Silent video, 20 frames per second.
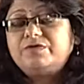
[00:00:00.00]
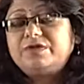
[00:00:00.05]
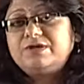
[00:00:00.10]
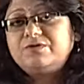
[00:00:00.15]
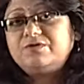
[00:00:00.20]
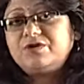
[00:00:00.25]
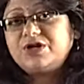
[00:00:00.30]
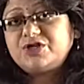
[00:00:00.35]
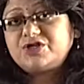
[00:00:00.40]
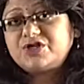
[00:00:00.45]
the
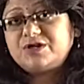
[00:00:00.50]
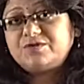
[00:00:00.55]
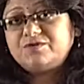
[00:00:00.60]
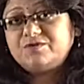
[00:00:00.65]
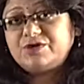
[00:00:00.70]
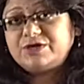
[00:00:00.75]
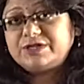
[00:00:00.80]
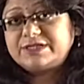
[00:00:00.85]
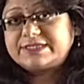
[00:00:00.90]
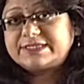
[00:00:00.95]
watch and
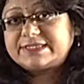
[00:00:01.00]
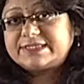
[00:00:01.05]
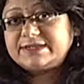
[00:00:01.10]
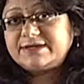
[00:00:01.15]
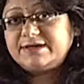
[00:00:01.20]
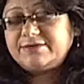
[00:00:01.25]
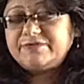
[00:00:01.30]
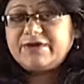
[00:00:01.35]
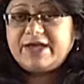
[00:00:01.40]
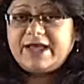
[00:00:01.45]
ward
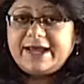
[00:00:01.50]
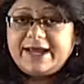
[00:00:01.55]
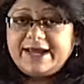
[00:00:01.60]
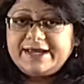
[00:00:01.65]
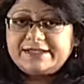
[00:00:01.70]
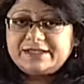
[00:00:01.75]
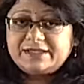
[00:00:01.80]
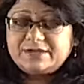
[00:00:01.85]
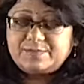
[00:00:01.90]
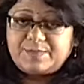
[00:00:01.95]
staff
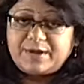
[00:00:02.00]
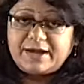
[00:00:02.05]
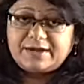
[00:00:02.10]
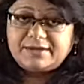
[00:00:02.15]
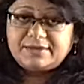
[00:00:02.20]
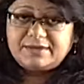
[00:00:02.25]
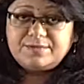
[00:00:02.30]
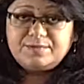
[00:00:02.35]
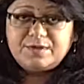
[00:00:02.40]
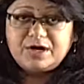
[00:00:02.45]
headed by
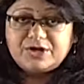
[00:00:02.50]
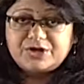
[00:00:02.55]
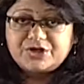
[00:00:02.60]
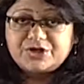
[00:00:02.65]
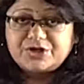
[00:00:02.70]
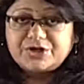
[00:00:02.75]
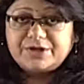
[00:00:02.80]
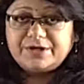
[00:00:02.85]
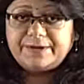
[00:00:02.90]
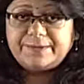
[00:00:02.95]
the
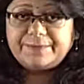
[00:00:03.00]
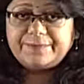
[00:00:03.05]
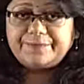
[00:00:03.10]
marshal.